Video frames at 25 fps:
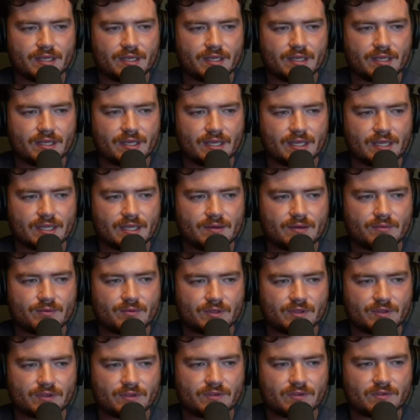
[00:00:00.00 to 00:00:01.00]
it
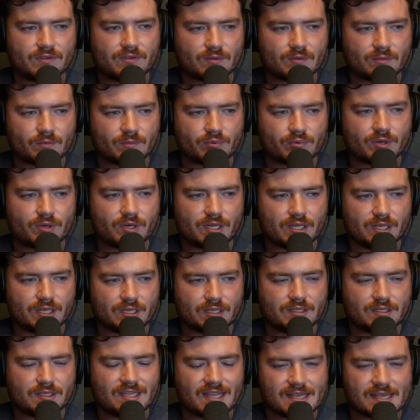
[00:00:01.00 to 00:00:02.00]
was
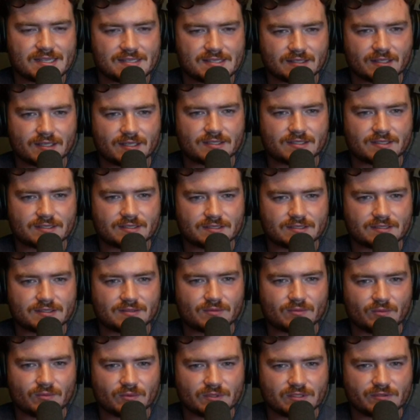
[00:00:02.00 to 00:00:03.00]
pretty desolate
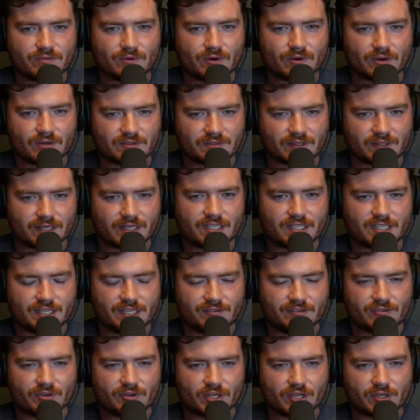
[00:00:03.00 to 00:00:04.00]
as far as like
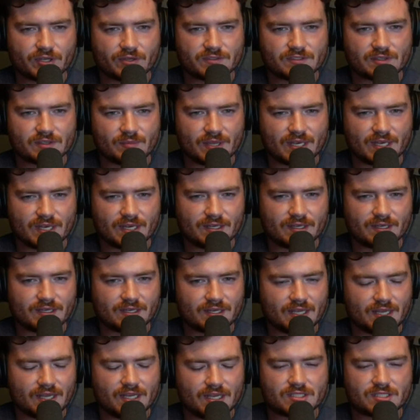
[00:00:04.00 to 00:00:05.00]
cover goes. I mean,
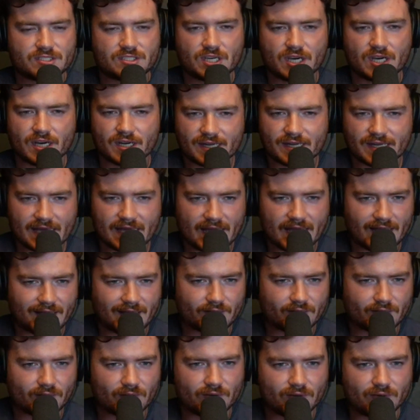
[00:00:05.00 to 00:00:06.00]
ton of
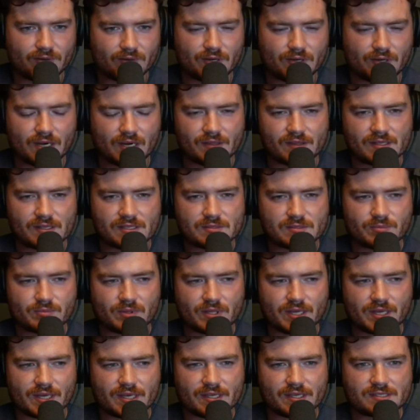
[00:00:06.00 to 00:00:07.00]
cattle on this
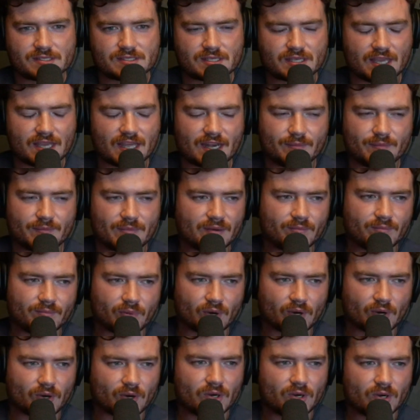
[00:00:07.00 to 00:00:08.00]
place. It had been
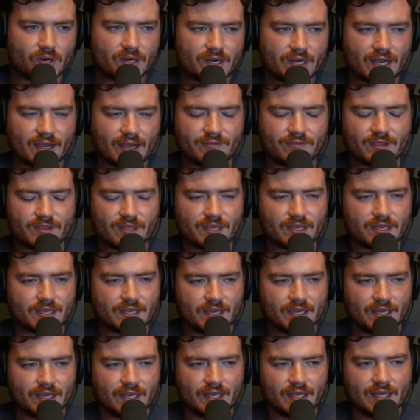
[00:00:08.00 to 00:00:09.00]
burnt. I feel like
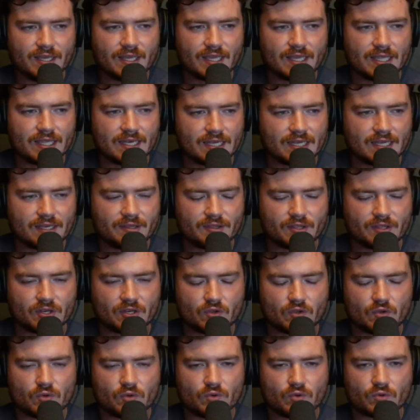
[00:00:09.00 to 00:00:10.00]
any of the
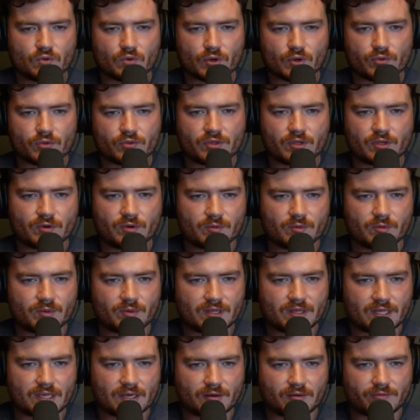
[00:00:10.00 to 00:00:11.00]
new growth that would have
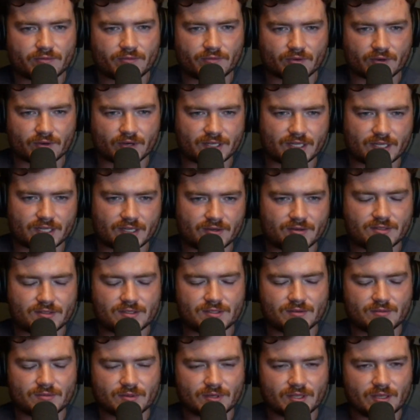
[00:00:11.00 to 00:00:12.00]
been there for deer
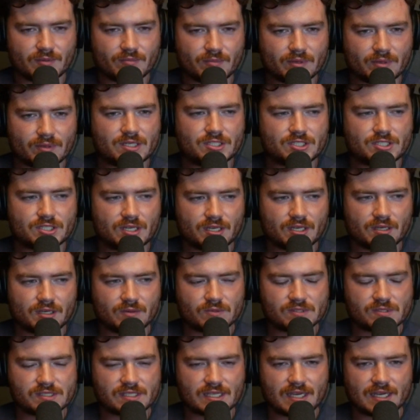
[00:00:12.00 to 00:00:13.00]
to really munch on
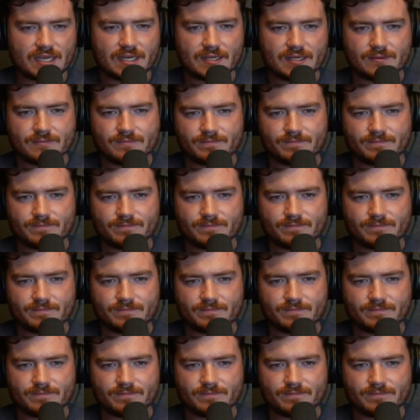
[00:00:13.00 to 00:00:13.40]
was kind of